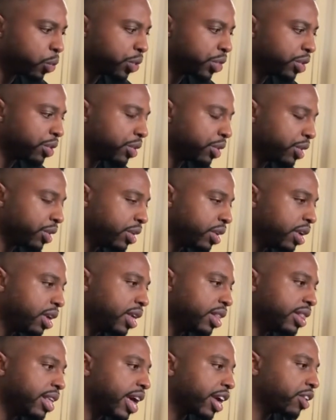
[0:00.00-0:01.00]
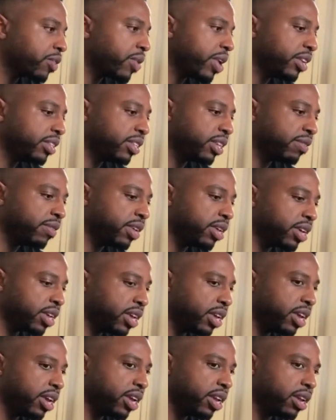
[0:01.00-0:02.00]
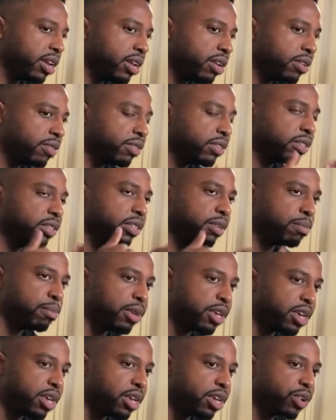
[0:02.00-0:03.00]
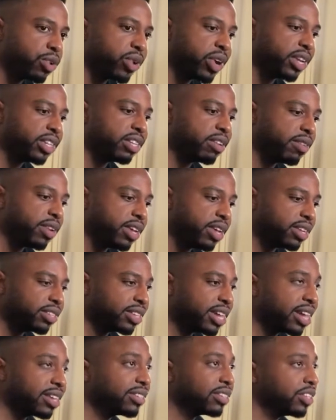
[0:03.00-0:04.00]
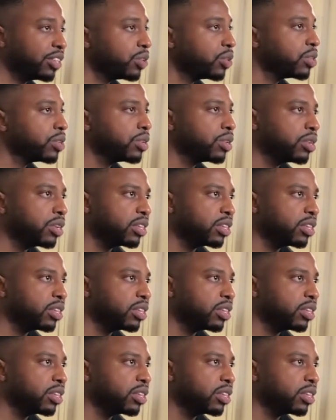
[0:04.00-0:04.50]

whether that creativity, again, to me, creativity is not singular.